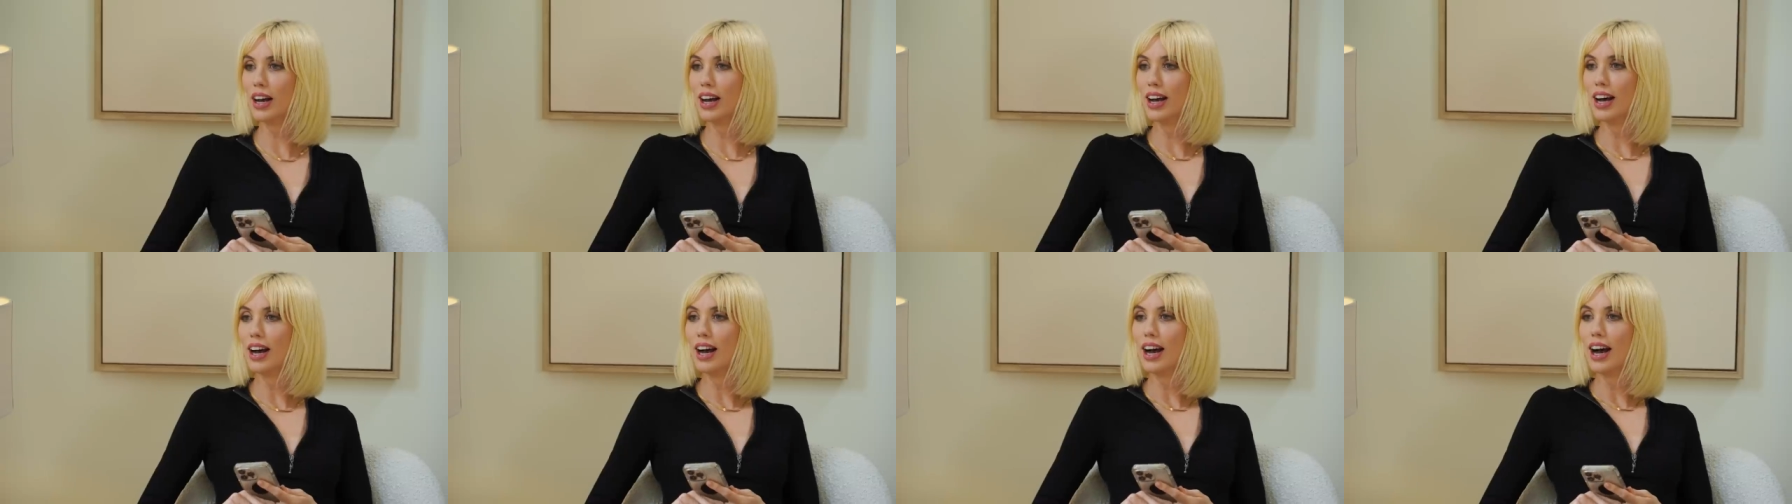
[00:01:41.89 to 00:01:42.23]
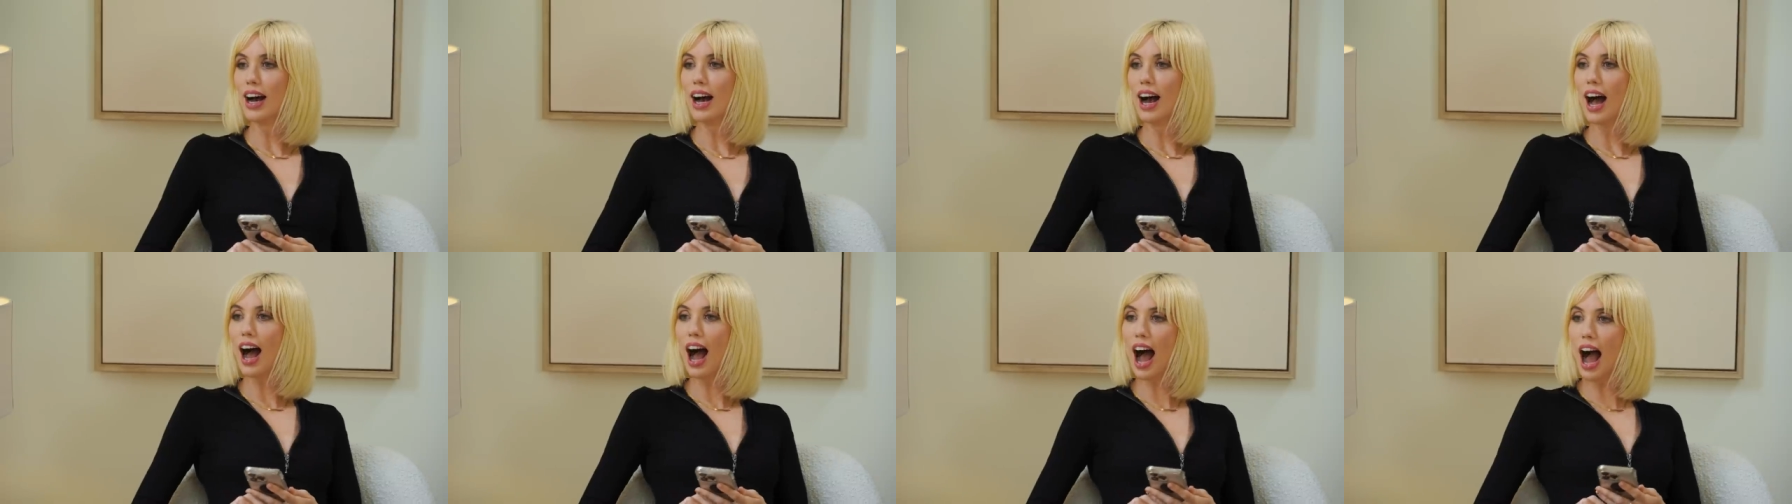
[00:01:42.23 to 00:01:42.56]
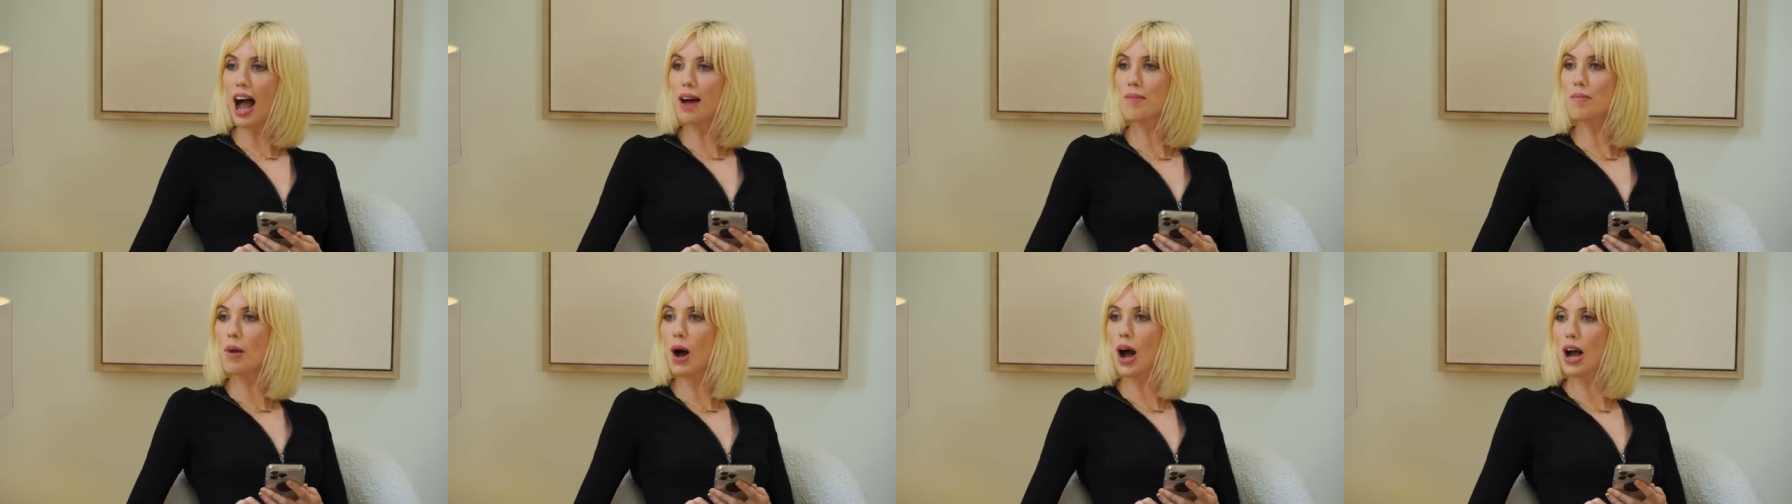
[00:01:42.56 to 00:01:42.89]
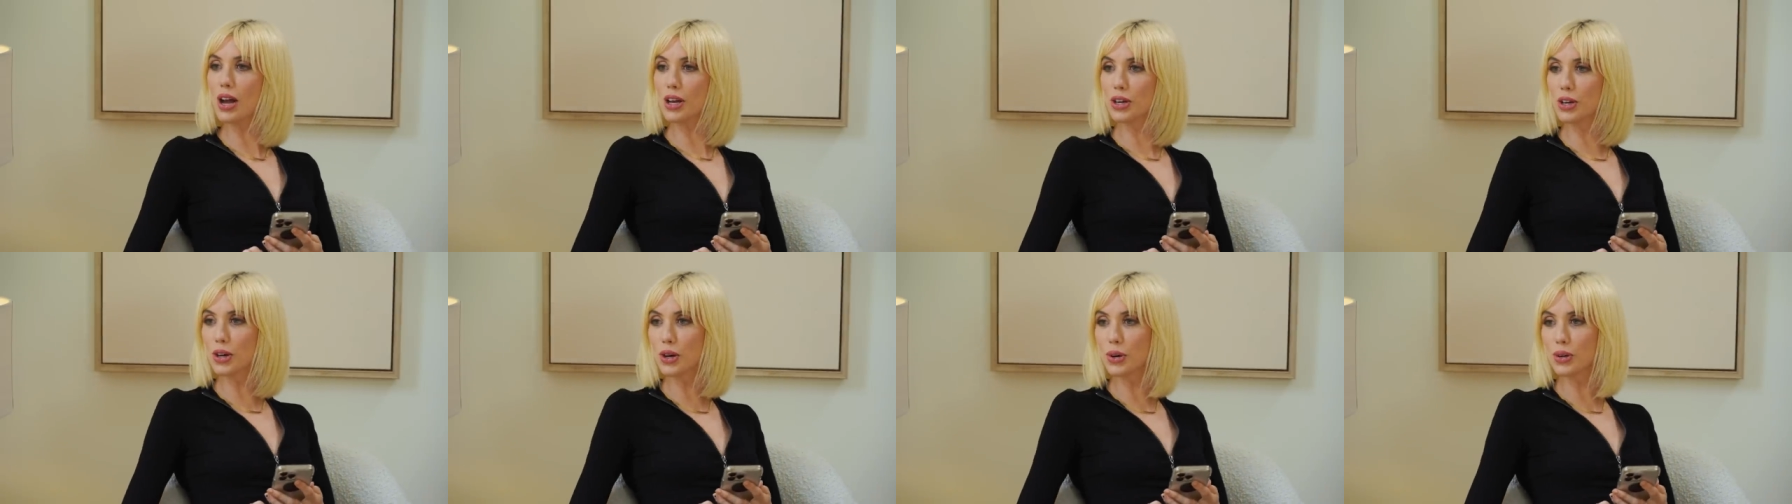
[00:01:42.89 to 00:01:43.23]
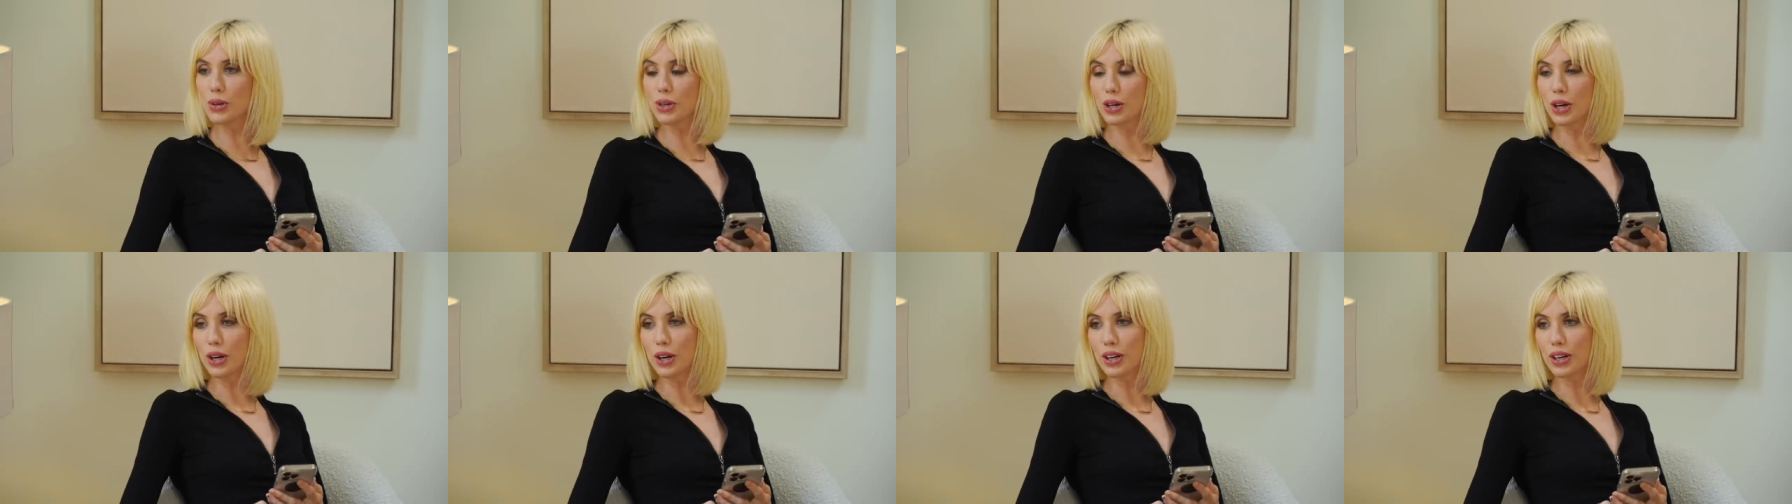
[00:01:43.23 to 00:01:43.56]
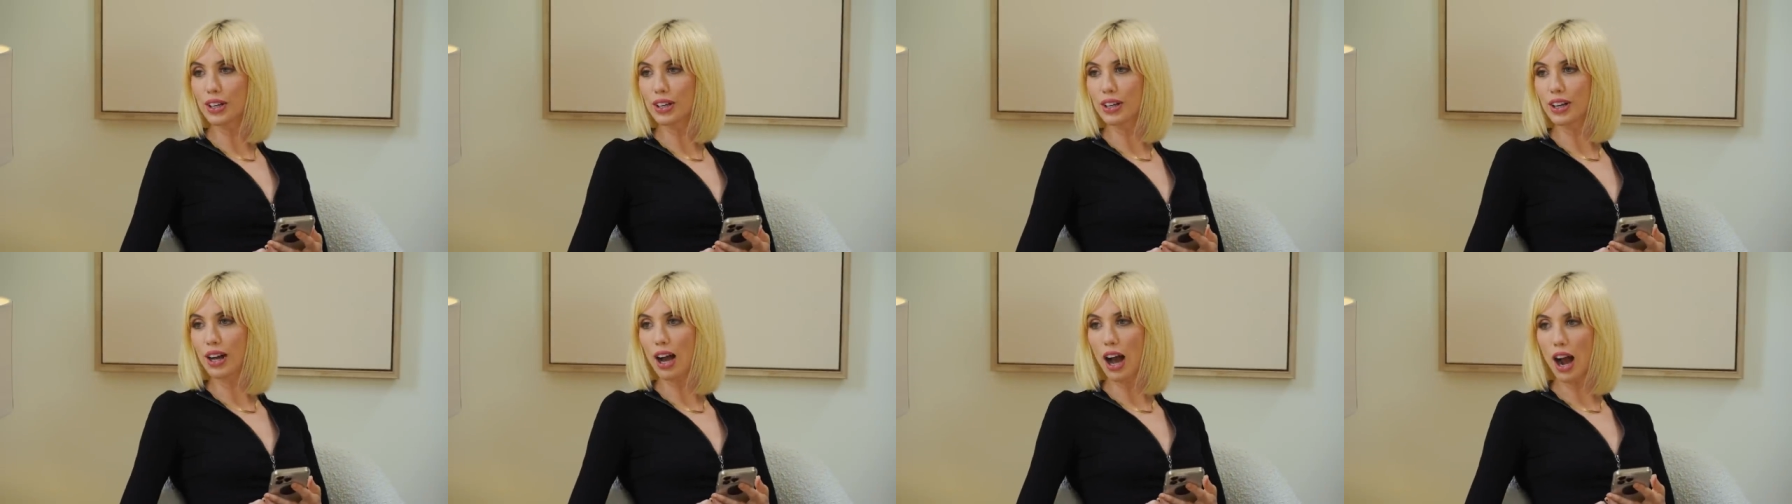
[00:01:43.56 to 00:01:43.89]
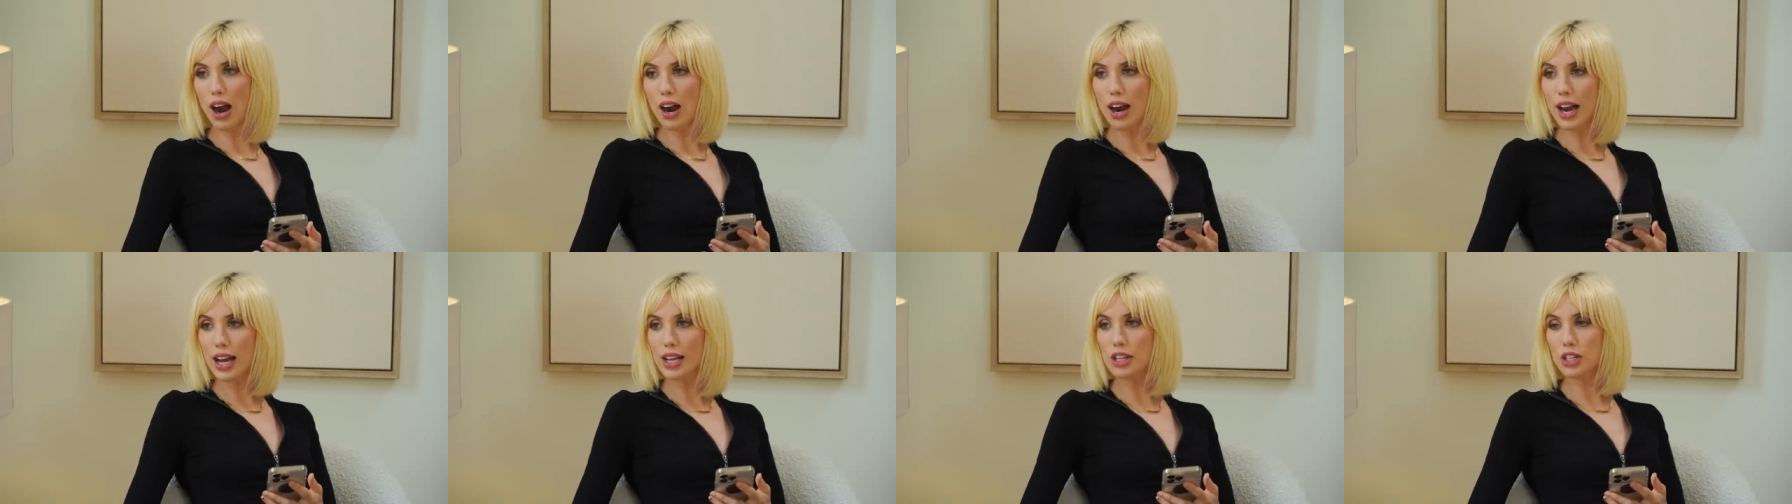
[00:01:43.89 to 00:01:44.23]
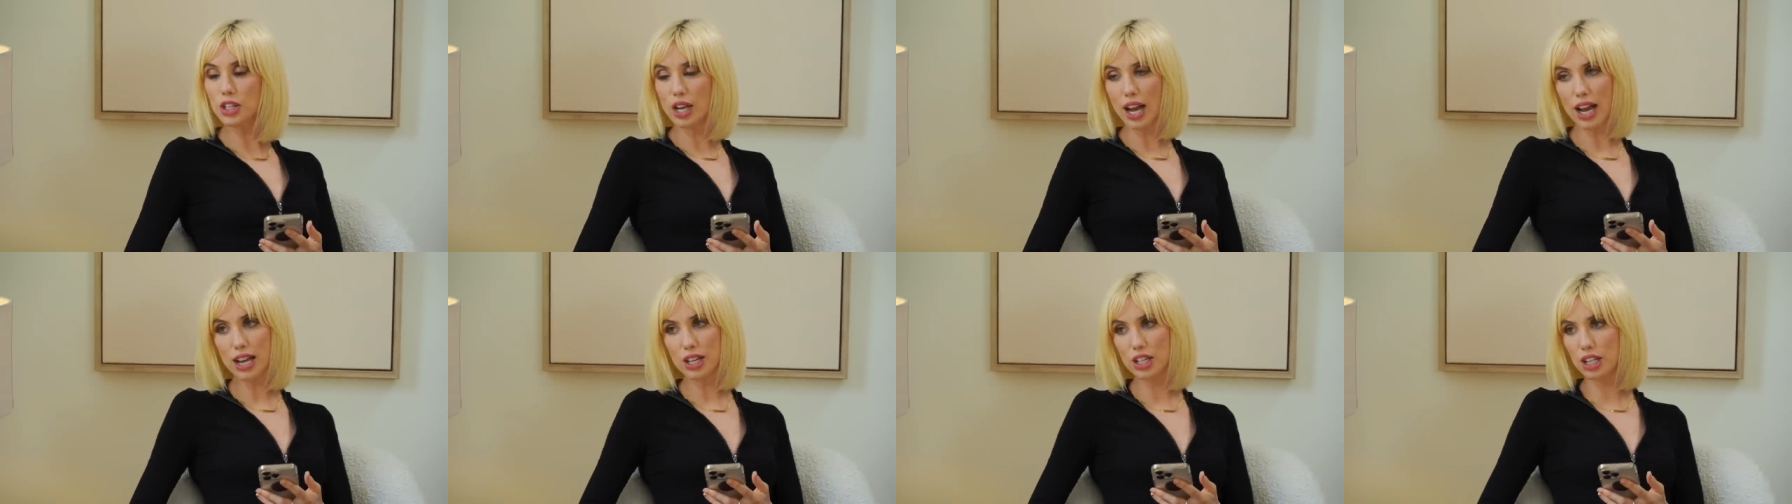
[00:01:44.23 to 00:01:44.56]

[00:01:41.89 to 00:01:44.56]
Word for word: outdated. You need ChatGPT. All right, ChatGPT.